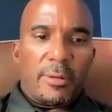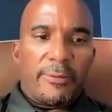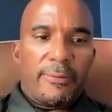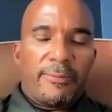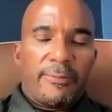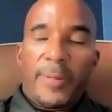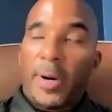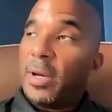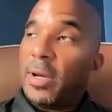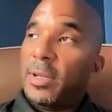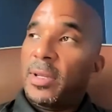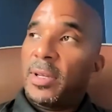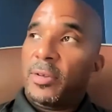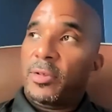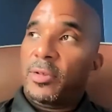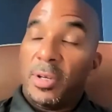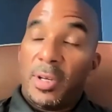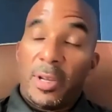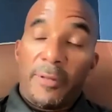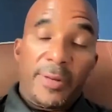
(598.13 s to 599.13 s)
fun and
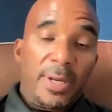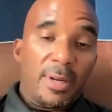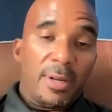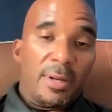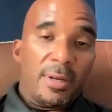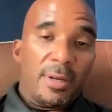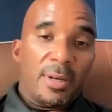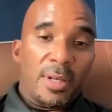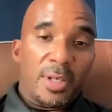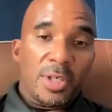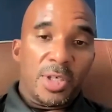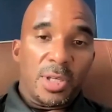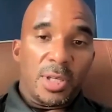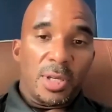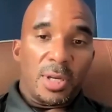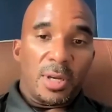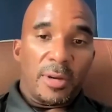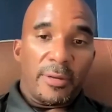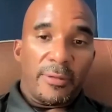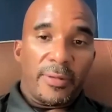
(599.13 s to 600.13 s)
significant
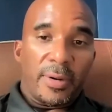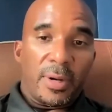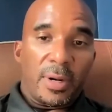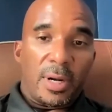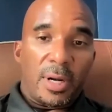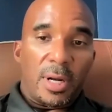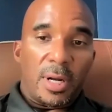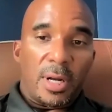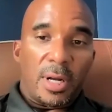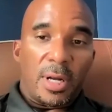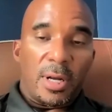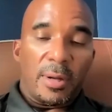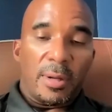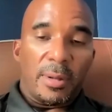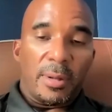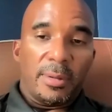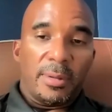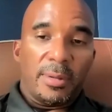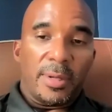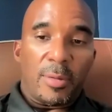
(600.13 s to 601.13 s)
initiative
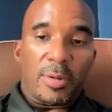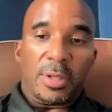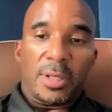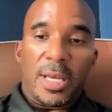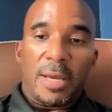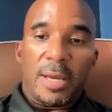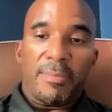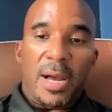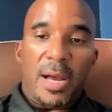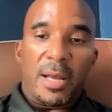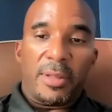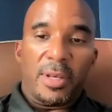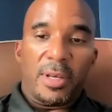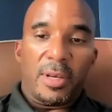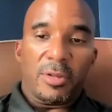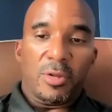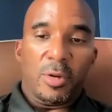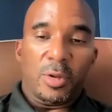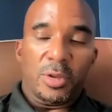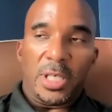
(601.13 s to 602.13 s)
that was led by the
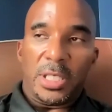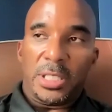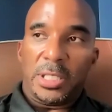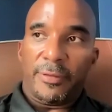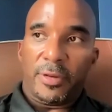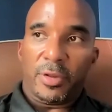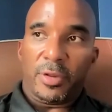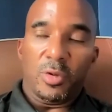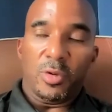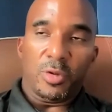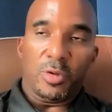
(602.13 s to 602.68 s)
Association for School